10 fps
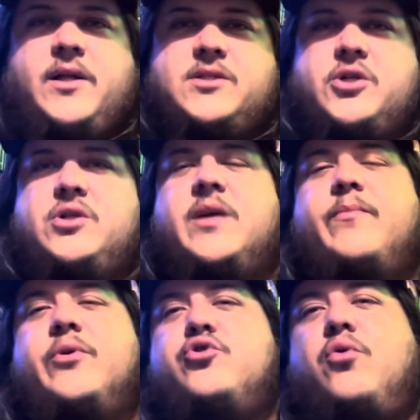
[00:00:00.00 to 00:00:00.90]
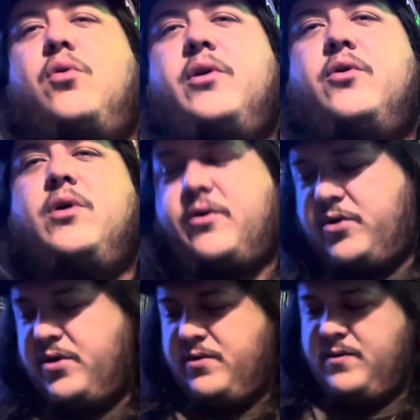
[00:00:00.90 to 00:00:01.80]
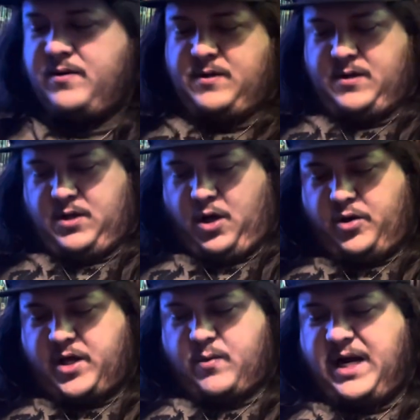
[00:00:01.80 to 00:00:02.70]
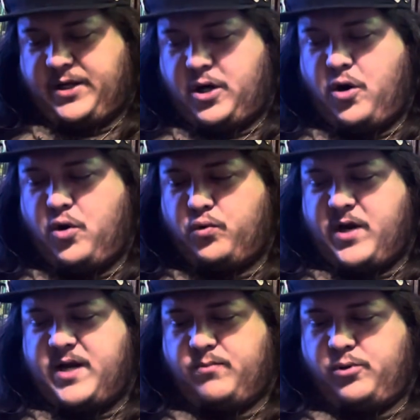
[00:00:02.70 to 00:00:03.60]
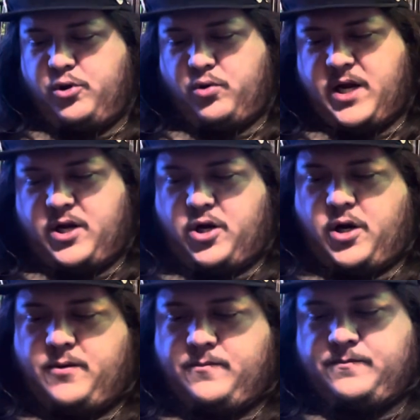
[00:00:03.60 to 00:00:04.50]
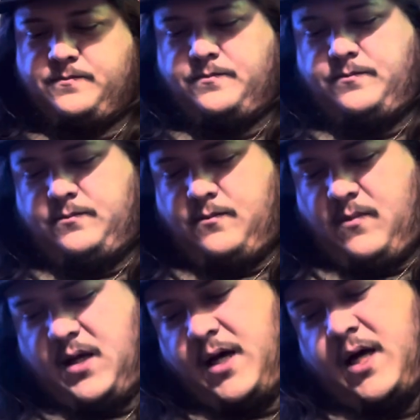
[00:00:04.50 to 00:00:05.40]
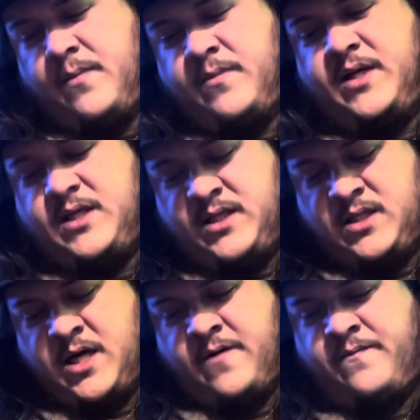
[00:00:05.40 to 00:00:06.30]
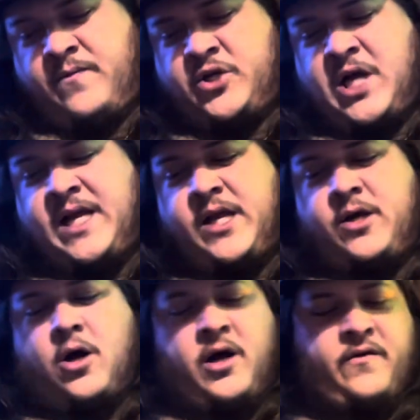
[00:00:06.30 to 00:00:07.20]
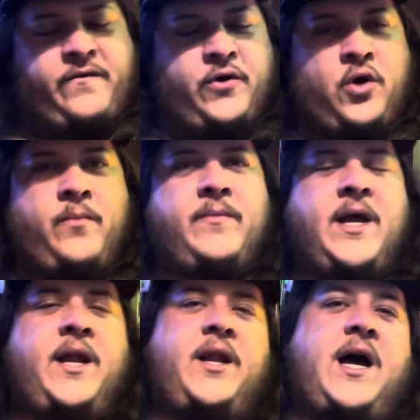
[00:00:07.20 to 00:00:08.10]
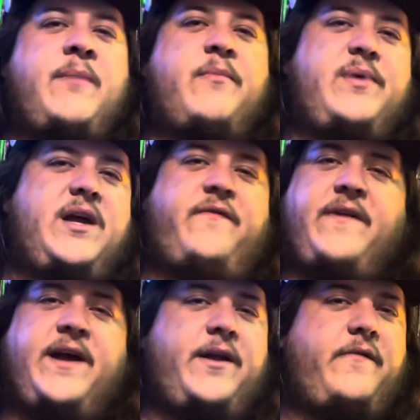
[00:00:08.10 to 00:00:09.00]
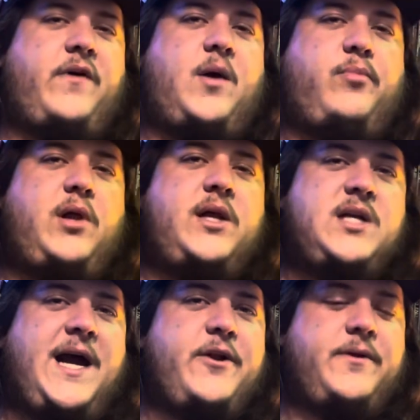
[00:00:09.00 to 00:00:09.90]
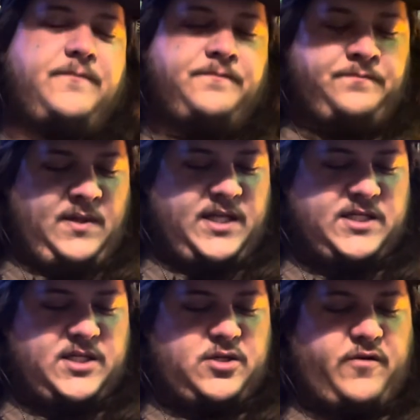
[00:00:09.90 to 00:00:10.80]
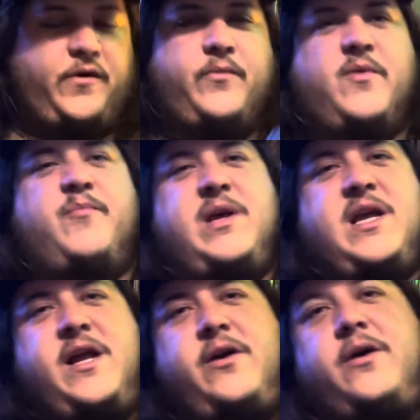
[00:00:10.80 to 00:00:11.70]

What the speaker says: is just like patrolling around, dude. Okay, we got a Code Red Blu-ray here. This is a Jackie Kong film, and I'm a big fan of Blood Diner. This is her film, The Being,